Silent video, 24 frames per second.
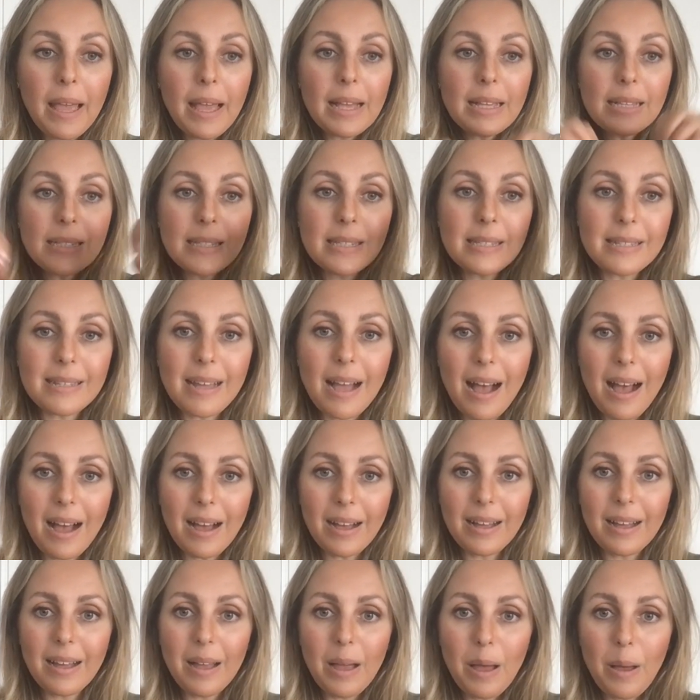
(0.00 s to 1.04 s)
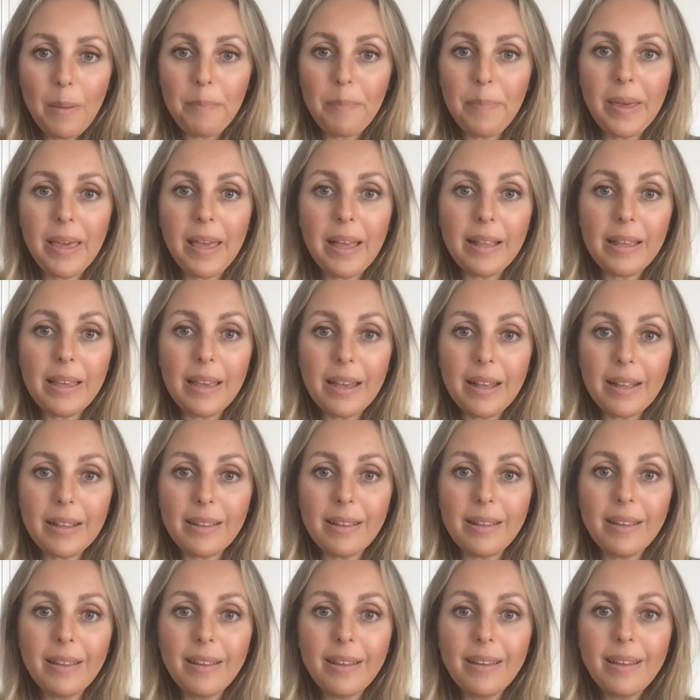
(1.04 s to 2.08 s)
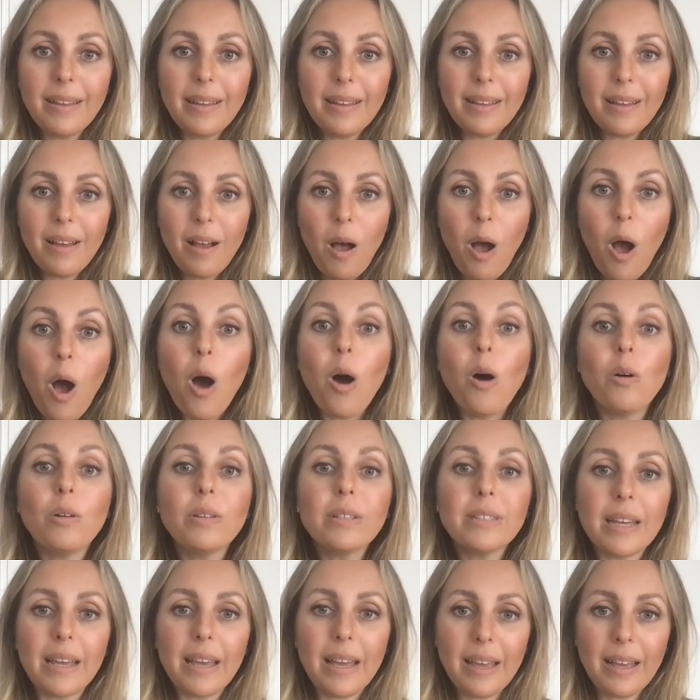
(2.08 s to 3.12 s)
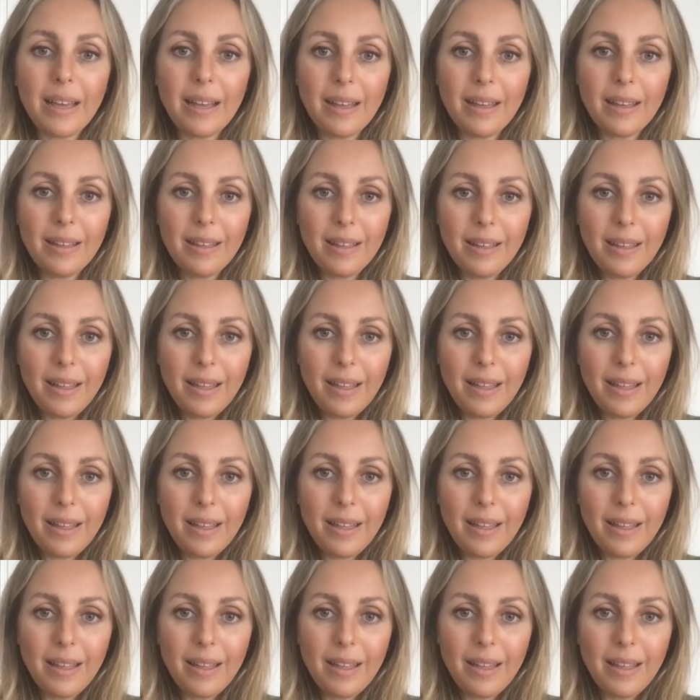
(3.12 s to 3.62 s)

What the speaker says: stark opinion holding,